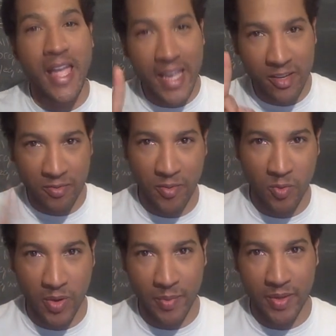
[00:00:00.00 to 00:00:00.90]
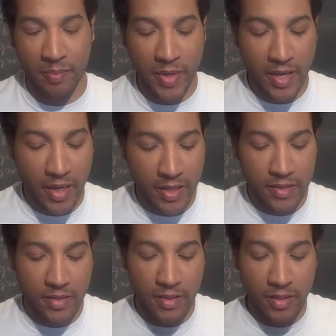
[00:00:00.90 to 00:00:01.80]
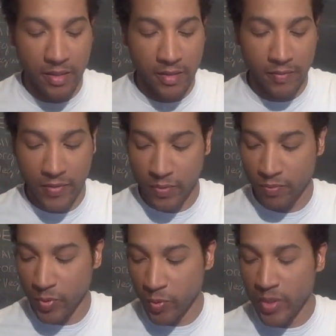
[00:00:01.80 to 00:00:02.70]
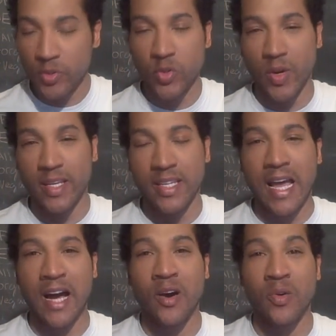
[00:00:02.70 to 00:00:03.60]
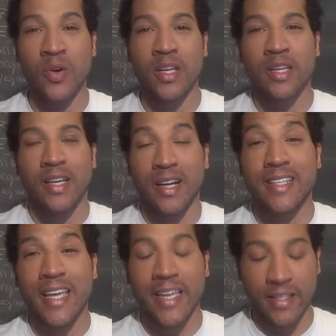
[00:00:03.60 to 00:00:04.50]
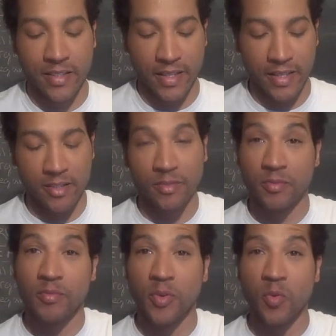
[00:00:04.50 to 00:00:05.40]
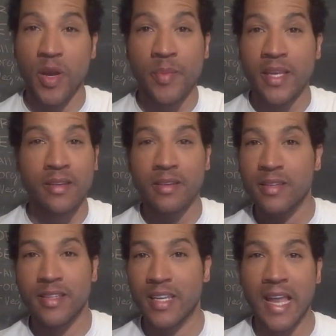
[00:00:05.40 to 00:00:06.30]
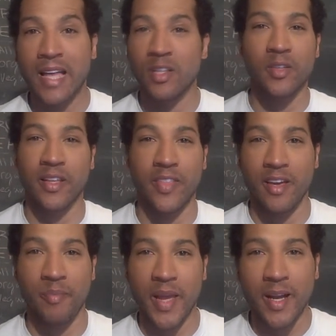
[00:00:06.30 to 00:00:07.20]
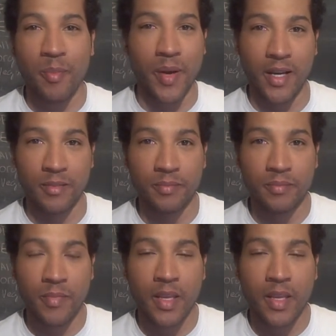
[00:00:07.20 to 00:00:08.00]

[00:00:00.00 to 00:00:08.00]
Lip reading: and for women, because the real trend nowadays is for women to not look like they have makeup on.